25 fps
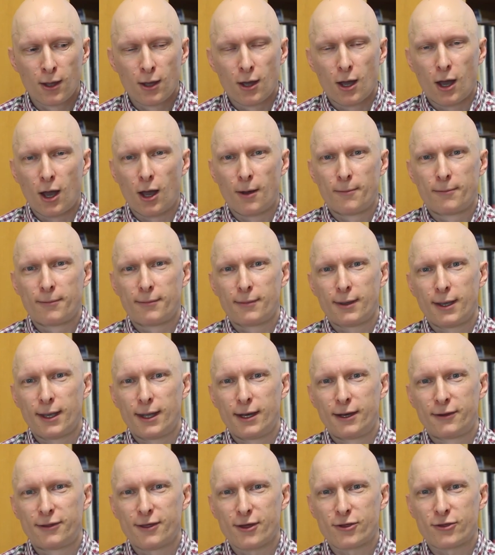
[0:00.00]

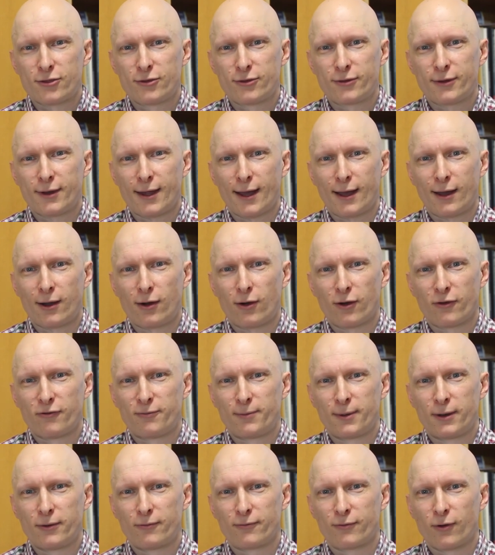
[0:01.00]
In addition to that, I've
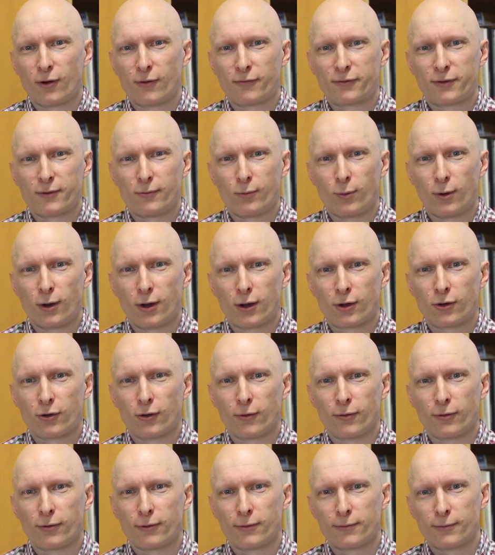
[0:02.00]
been involved in work
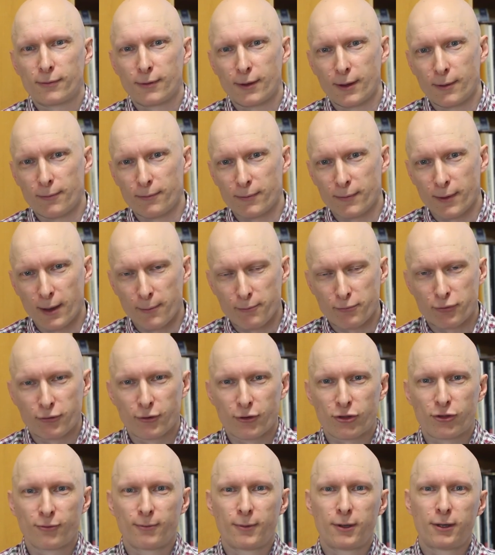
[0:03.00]
on
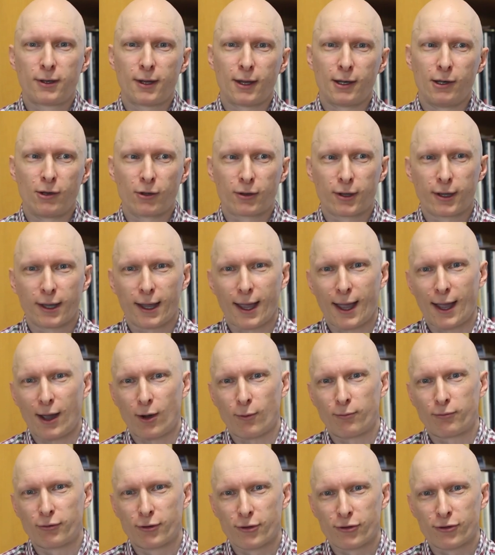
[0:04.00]
imprisonment and looking at how
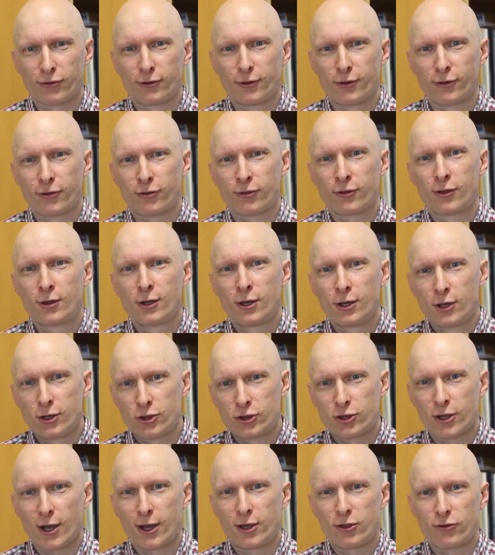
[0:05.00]
prisoners
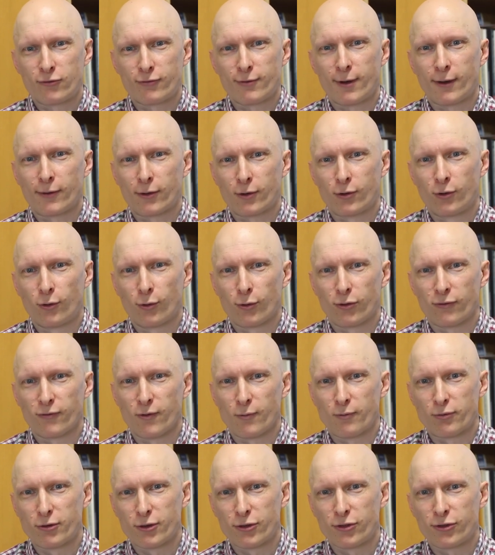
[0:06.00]
change throughout the course of a
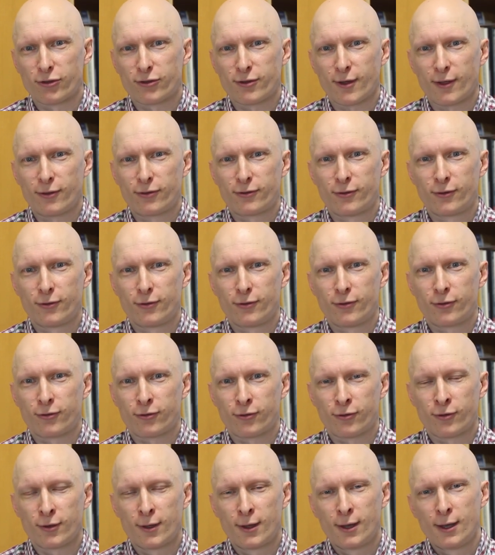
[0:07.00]
prison
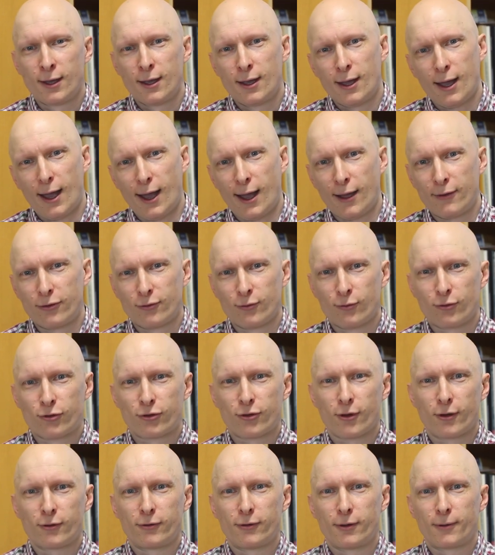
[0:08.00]
sentence, and
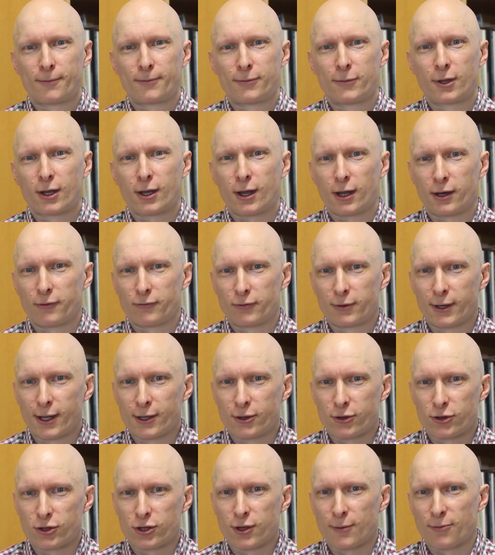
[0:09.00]
also the kind of
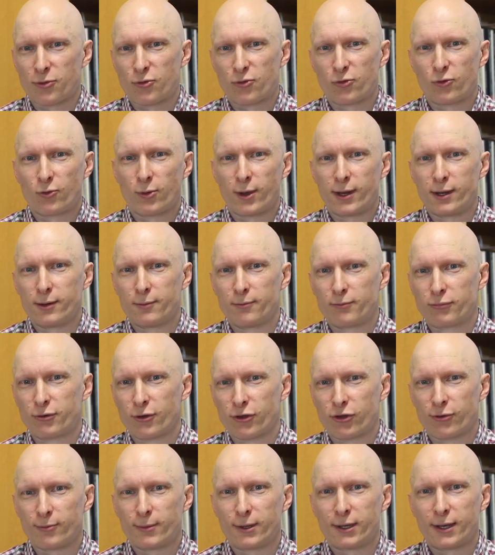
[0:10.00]
relationships between
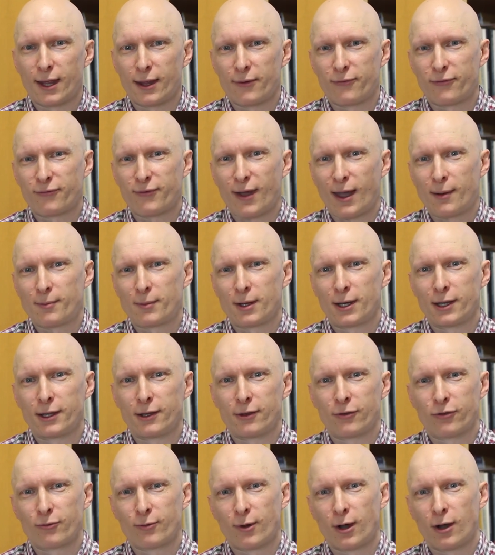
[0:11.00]
imprisonment and family
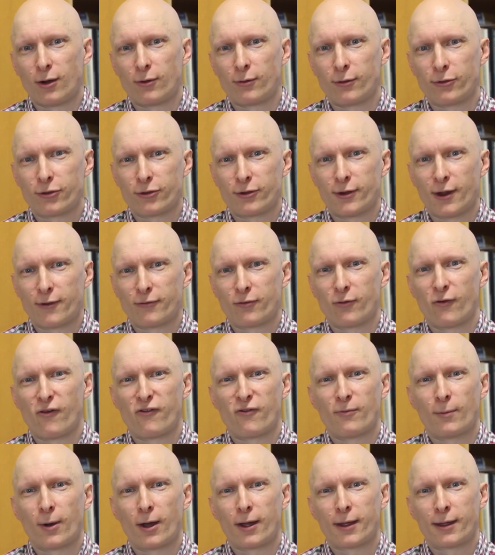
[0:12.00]
as well is another of
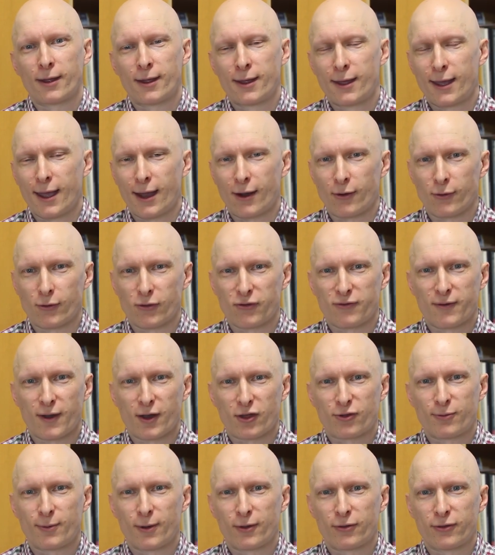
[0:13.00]
my areas of
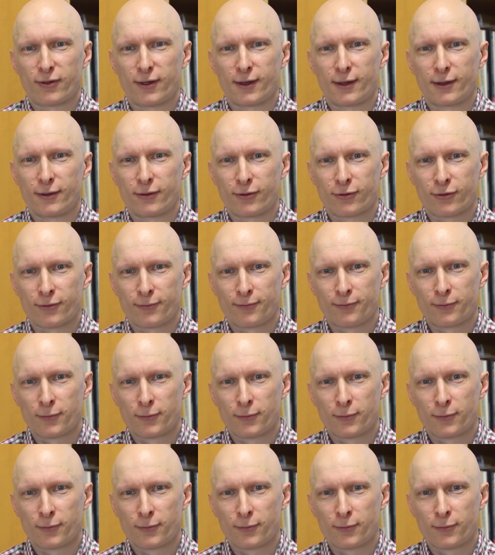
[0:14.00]
expertise.